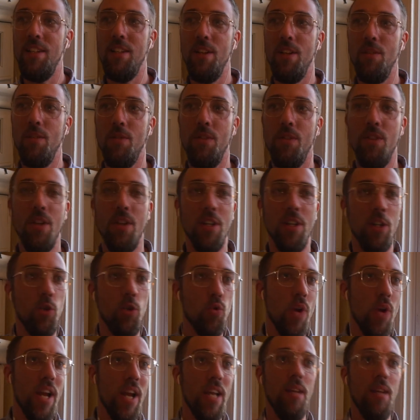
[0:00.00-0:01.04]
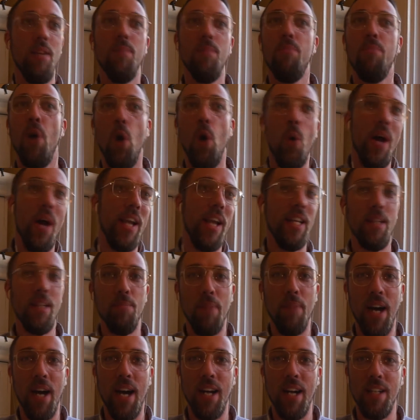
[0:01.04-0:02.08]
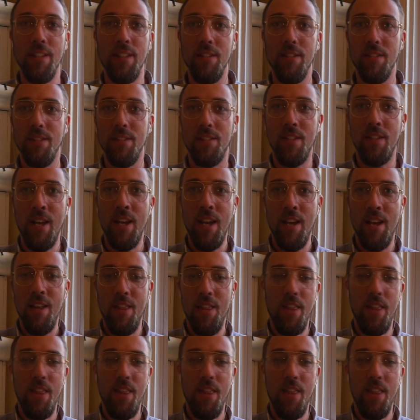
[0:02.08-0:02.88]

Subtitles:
you know, the great poetic minds